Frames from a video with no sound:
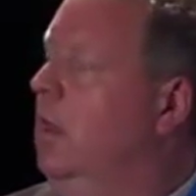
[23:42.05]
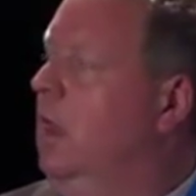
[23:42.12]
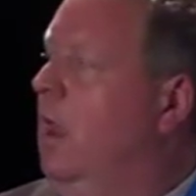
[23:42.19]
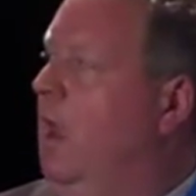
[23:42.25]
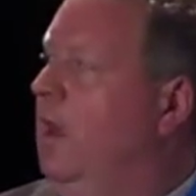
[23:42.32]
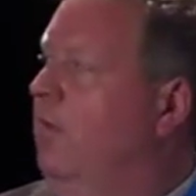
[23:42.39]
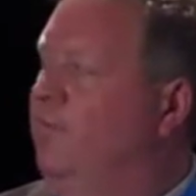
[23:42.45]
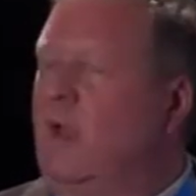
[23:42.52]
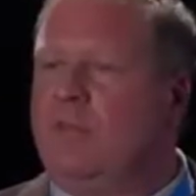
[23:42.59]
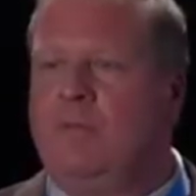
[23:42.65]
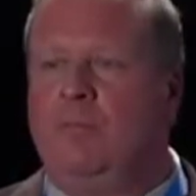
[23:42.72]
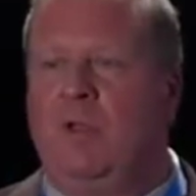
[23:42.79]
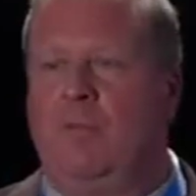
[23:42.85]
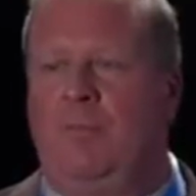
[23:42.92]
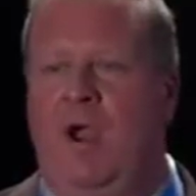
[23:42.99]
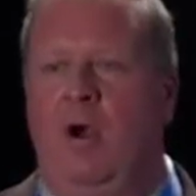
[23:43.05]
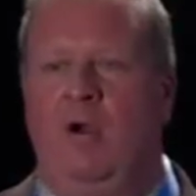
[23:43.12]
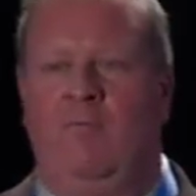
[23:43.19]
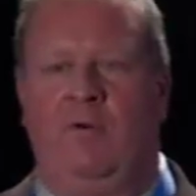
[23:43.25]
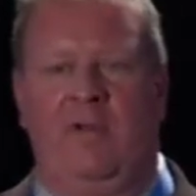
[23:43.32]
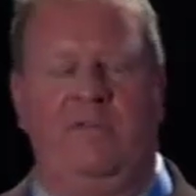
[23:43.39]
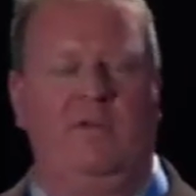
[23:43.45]
And I've done some
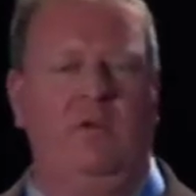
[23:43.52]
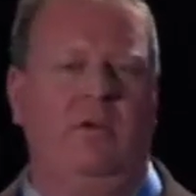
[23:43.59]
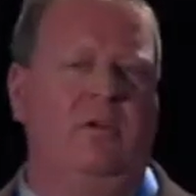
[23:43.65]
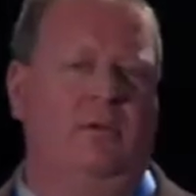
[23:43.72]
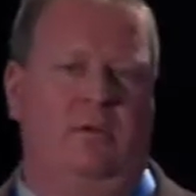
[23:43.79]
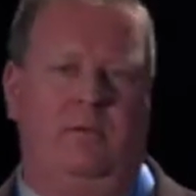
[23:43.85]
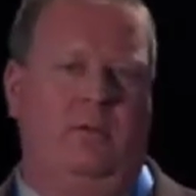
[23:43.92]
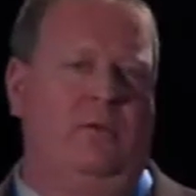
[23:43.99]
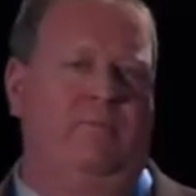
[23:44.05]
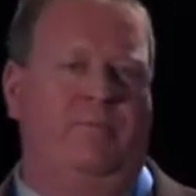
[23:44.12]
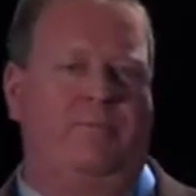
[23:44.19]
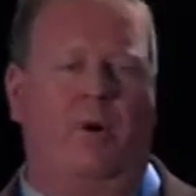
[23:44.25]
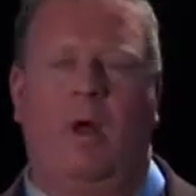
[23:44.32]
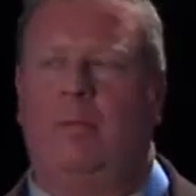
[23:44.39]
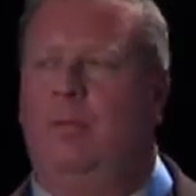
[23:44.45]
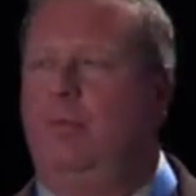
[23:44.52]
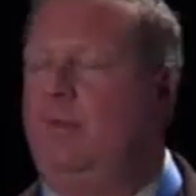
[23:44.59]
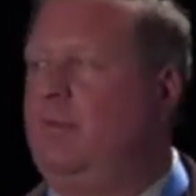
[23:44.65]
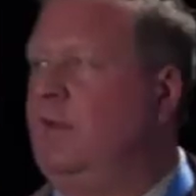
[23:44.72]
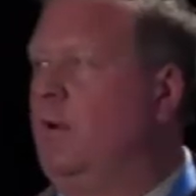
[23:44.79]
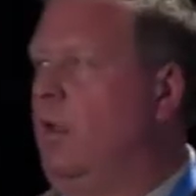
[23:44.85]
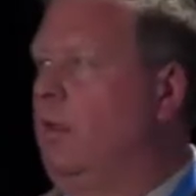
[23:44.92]
comparative risks, and you've probably
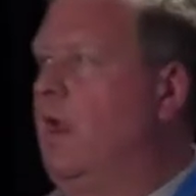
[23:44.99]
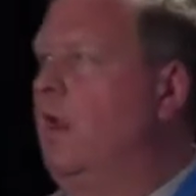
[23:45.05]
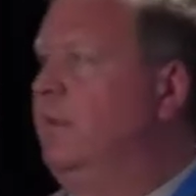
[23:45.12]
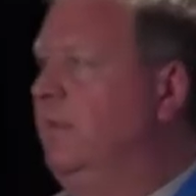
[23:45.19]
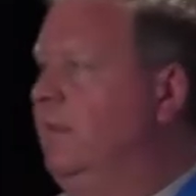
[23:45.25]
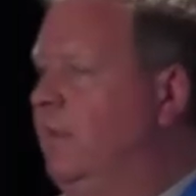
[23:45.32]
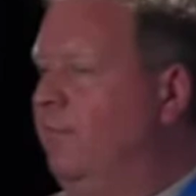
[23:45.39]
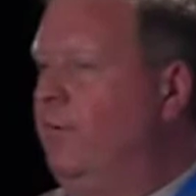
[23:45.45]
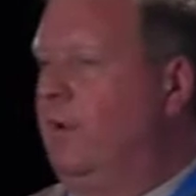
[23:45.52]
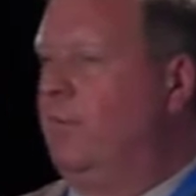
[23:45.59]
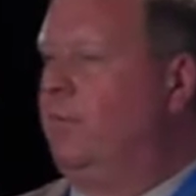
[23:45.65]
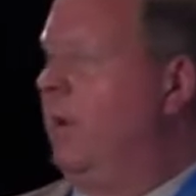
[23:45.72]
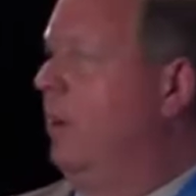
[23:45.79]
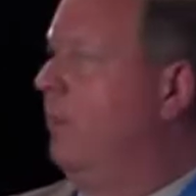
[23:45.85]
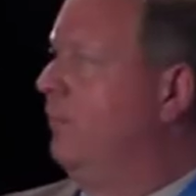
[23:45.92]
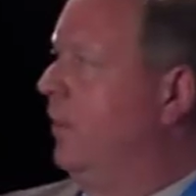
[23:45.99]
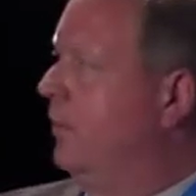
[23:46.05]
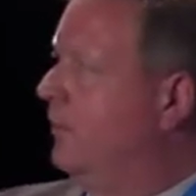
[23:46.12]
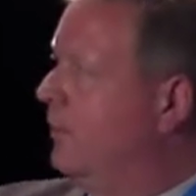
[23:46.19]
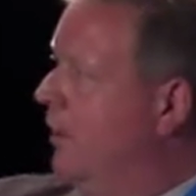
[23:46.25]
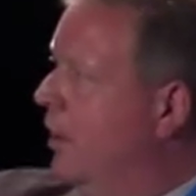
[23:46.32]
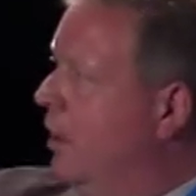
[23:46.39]
seen all kinds of different comparative
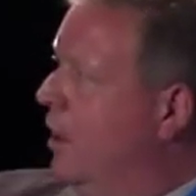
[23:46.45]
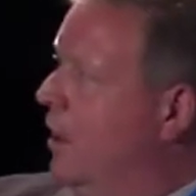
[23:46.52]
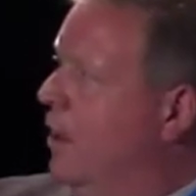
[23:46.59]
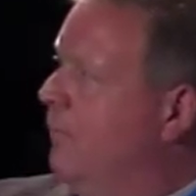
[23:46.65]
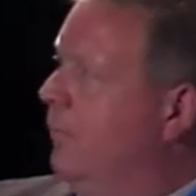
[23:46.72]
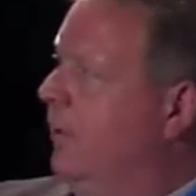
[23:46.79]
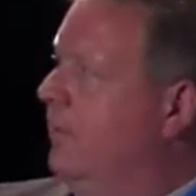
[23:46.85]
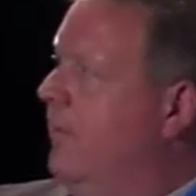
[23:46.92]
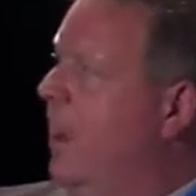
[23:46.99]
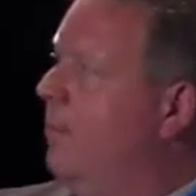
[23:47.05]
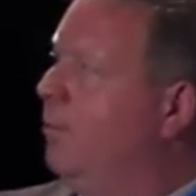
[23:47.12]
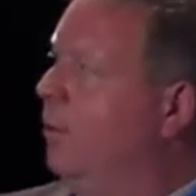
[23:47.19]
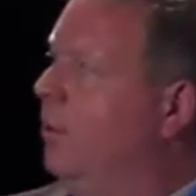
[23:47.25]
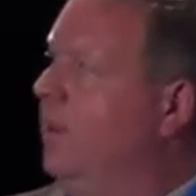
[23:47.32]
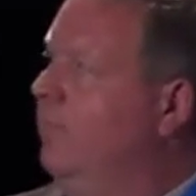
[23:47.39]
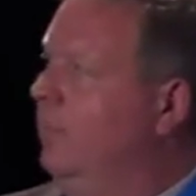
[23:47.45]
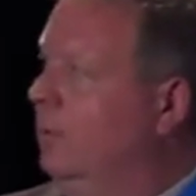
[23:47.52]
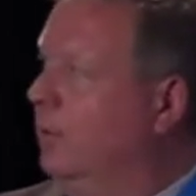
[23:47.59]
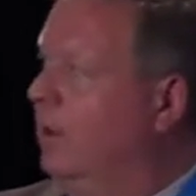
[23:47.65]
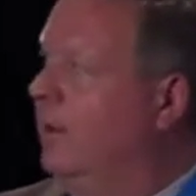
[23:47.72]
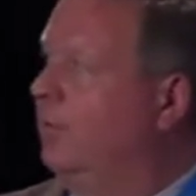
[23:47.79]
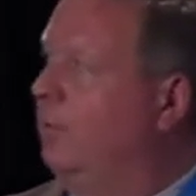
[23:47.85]
risks. For example, if you
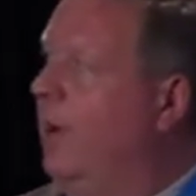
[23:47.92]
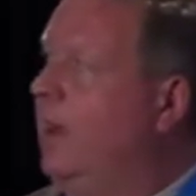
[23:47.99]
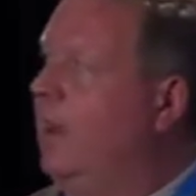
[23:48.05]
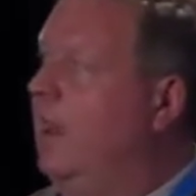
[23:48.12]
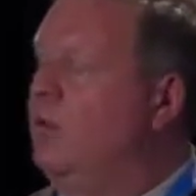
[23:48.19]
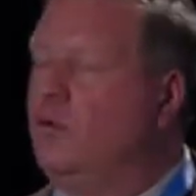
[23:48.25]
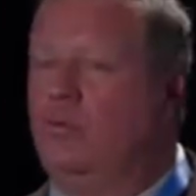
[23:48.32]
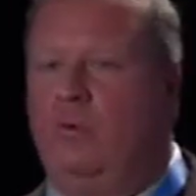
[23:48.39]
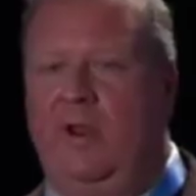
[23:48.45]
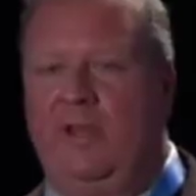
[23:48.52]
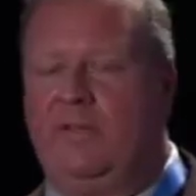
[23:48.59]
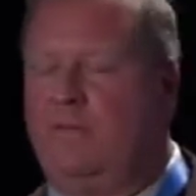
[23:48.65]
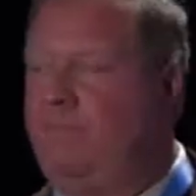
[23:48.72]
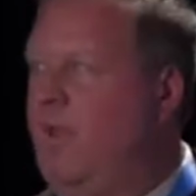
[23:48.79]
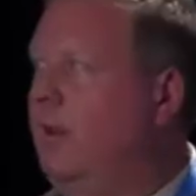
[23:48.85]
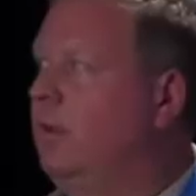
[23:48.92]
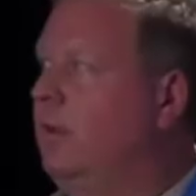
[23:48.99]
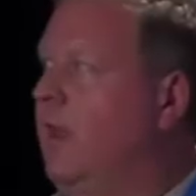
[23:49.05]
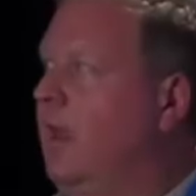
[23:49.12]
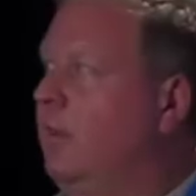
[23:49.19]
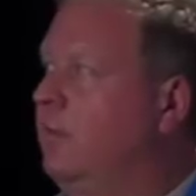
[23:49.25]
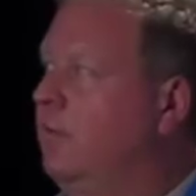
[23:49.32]
look at radiation risks, fatal
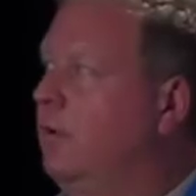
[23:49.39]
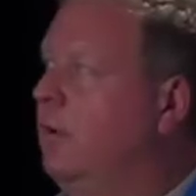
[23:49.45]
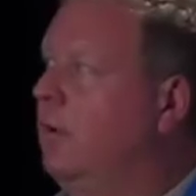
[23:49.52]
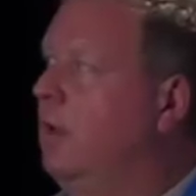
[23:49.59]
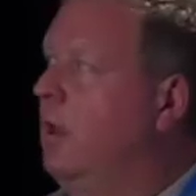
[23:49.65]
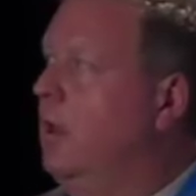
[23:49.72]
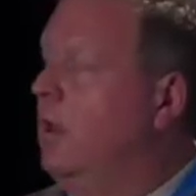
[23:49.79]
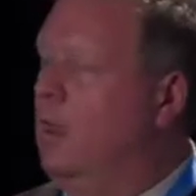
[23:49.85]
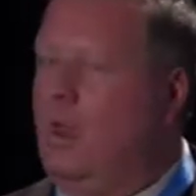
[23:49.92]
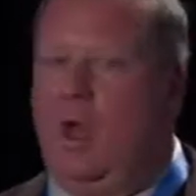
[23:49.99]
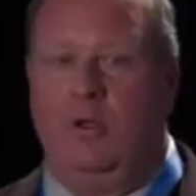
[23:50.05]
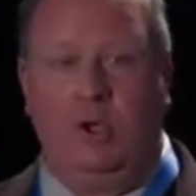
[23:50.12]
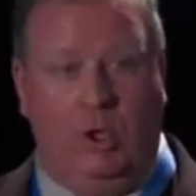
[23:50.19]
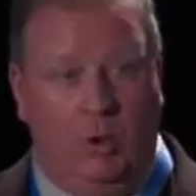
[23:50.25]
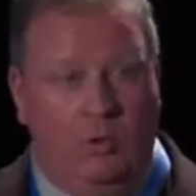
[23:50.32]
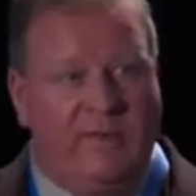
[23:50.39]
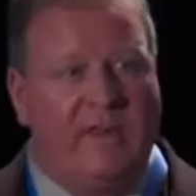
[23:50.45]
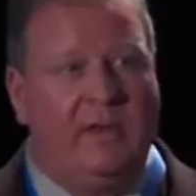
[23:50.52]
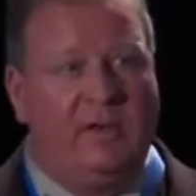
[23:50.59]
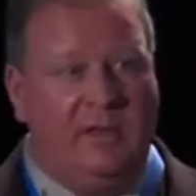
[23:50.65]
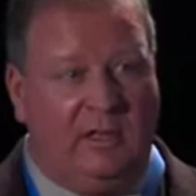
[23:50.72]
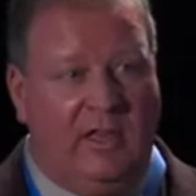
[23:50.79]
cancer,
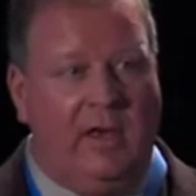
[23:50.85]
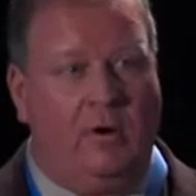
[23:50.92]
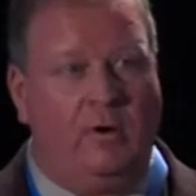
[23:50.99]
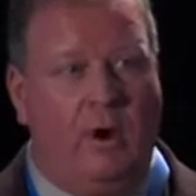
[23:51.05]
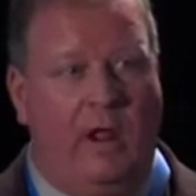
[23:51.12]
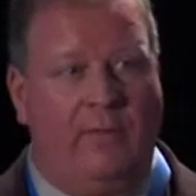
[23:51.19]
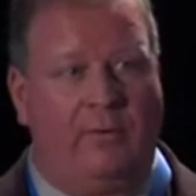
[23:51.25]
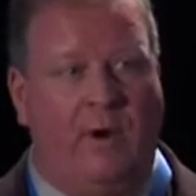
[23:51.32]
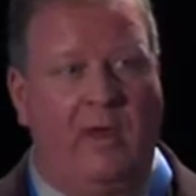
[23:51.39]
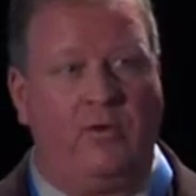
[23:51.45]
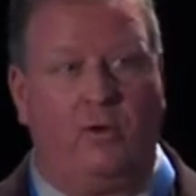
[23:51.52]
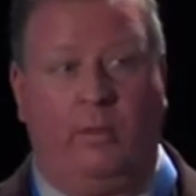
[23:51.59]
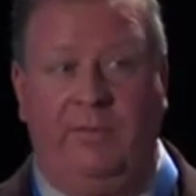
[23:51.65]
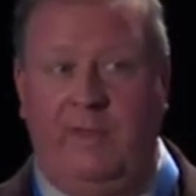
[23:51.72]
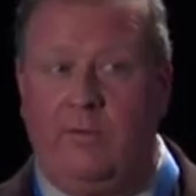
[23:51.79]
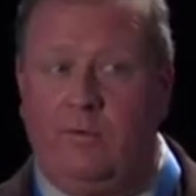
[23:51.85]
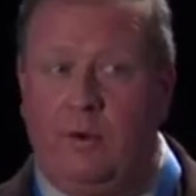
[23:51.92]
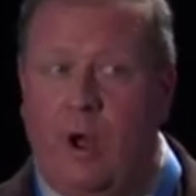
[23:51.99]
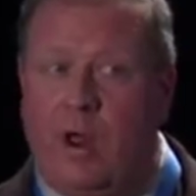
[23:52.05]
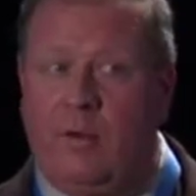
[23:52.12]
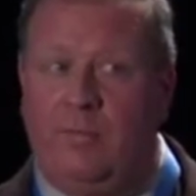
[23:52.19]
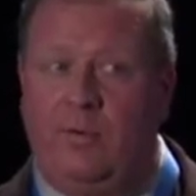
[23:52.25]
using linear non-threshold, these are
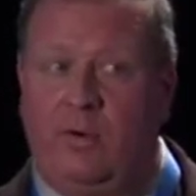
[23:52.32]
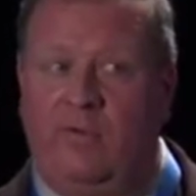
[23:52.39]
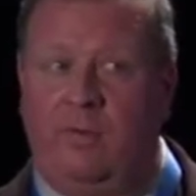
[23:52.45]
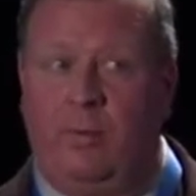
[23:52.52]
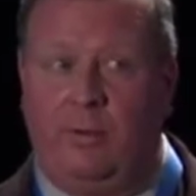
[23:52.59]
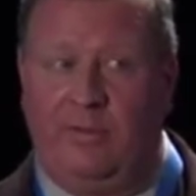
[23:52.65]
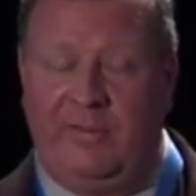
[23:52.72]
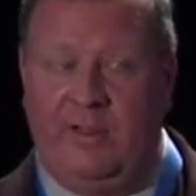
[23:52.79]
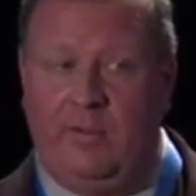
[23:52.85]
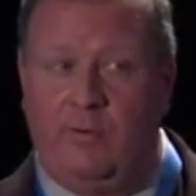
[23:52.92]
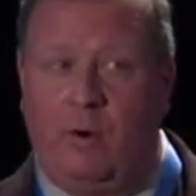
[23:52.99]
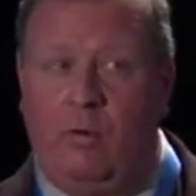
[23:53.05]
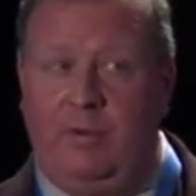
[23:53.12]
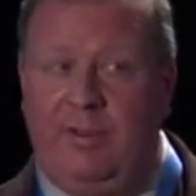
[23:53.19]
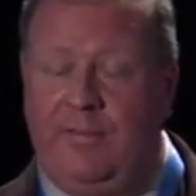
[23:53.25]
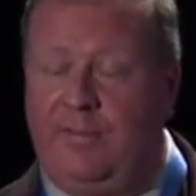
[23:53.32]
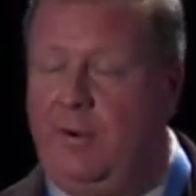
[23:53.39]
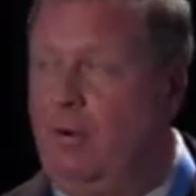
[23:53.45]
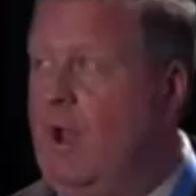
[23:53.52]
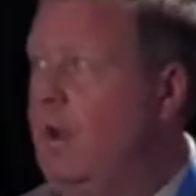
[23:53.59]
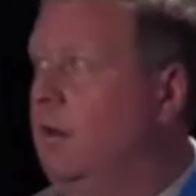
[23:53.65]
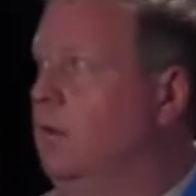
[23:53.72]
not observables, these are only
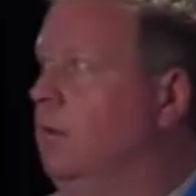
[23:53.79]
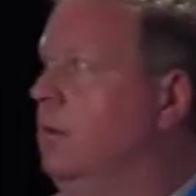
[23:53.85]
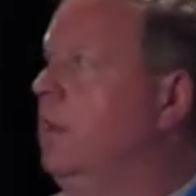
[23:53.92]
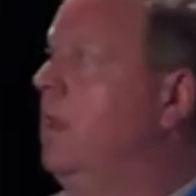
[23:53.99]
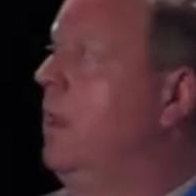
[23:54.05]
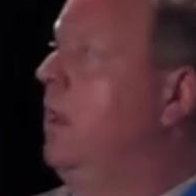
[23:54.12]
theoretical,